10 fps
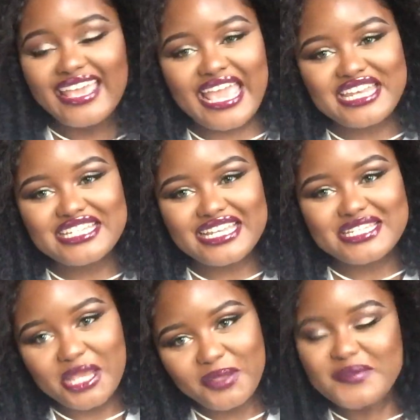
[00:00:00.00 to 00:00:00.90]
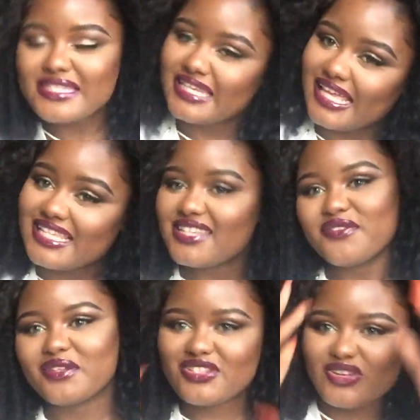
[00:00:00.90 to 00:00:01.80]
Any tattoos? Yes,
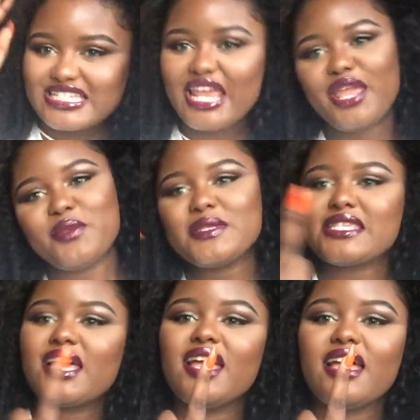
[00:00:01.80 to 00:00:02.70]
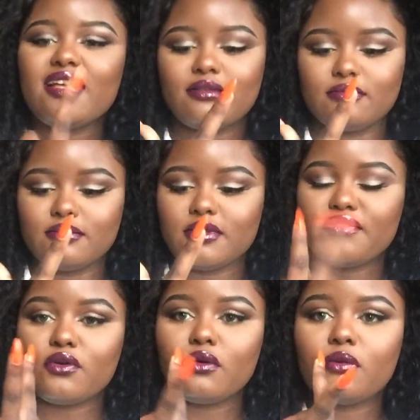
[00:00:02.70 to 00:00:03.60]
I've got tattoos.
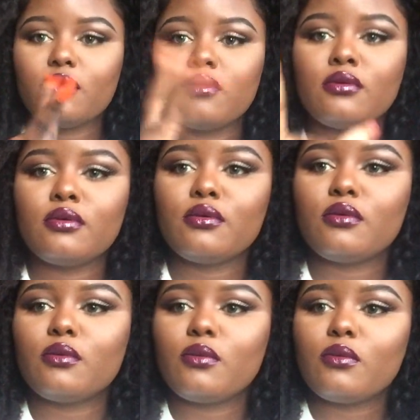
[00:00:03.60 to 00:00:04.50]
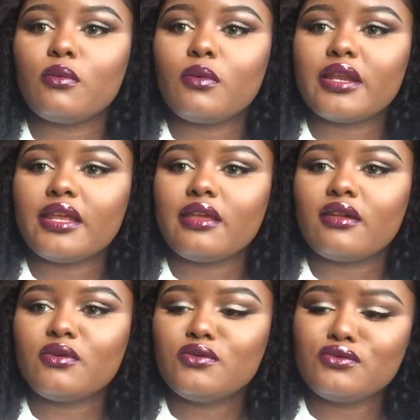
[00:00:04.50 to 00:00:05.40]
I've got one here.
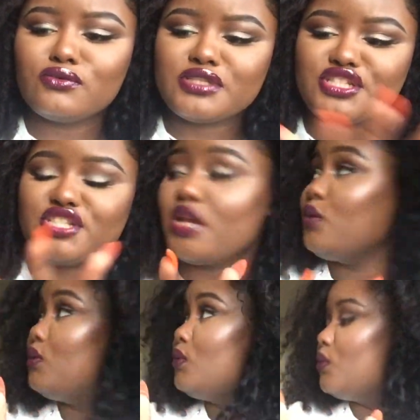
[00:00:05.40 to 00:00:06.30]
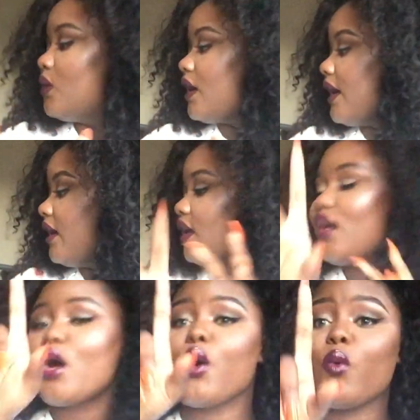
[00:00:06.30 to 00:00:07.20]
Oh, oh, okay.
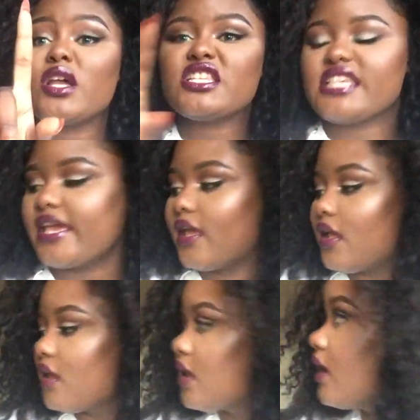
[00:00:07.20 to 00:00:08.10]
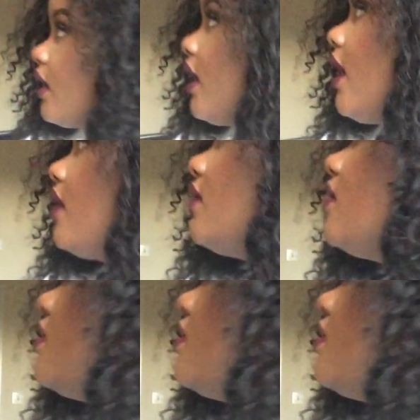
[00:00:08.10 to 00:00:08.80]
One second.